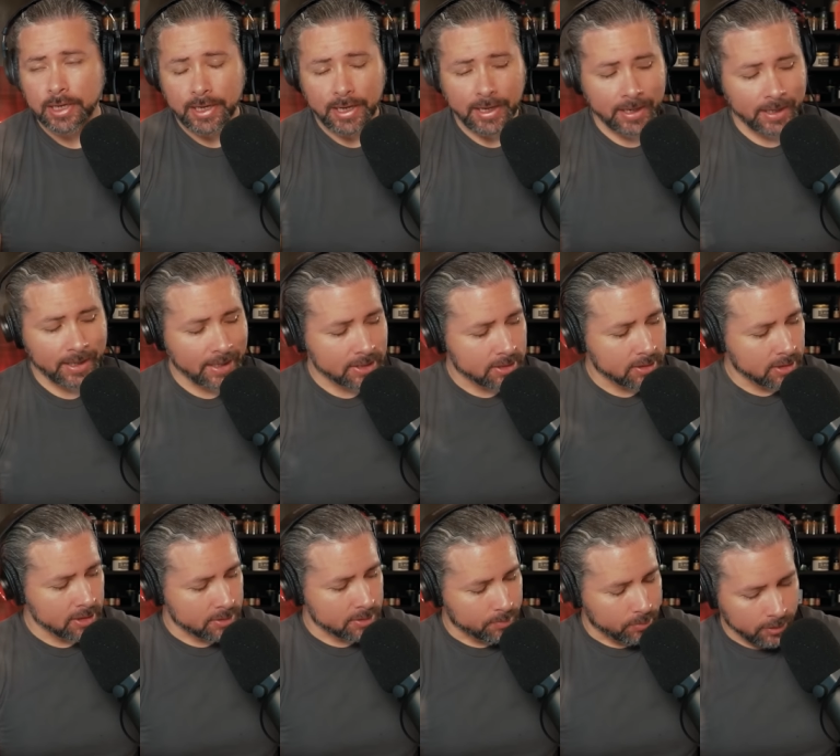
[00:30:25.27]
And it gets to
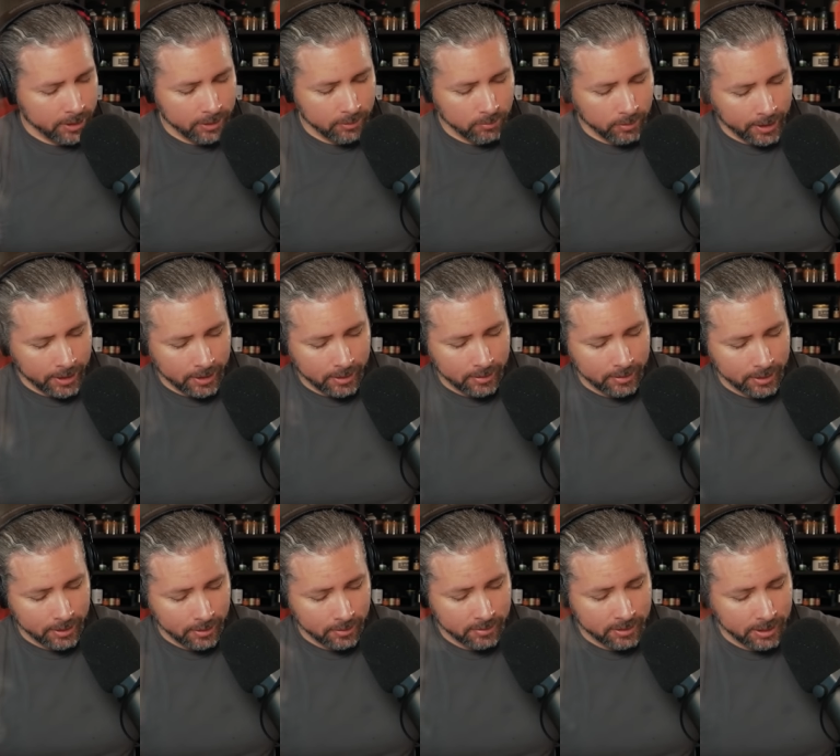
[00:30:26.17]
this point where,
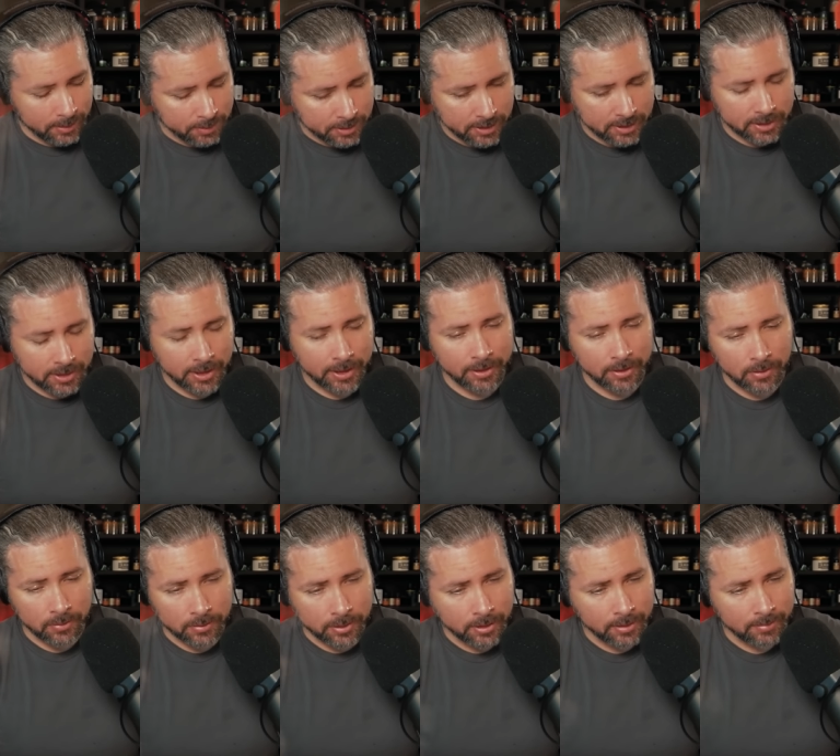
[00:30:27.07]
you know, Gypsy is getting
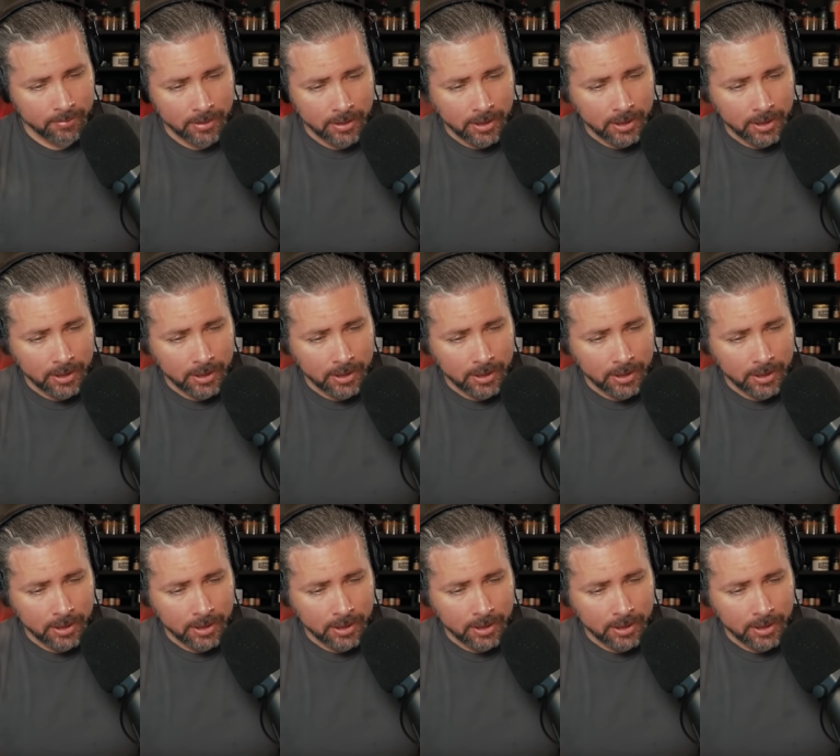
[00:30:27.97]
older.